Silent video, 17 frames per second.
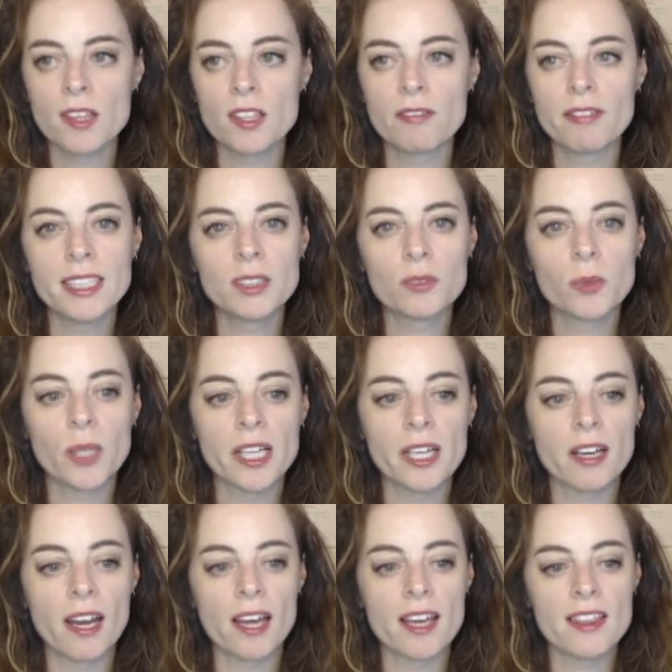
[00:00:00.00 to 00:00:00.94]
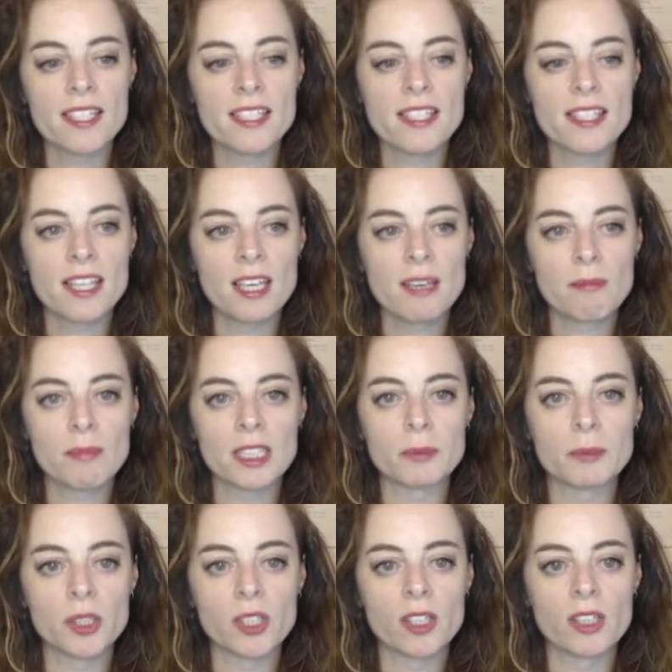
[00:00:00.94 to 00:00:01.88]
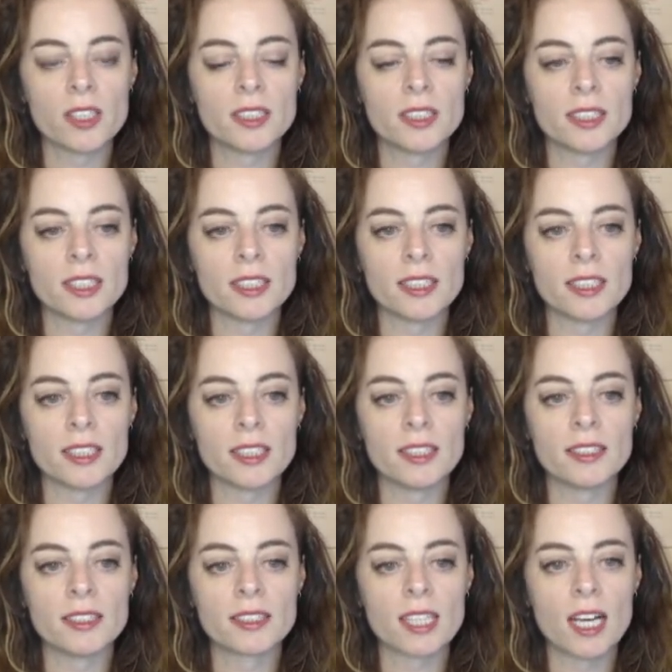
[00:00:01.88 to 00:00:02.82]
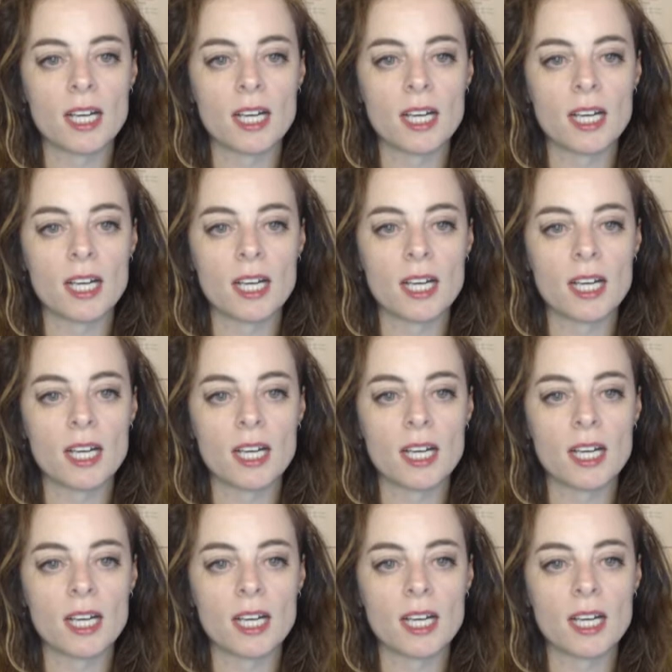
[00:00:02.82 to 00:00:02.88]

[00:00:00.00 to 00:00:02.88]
The reason why I like this theme is because it is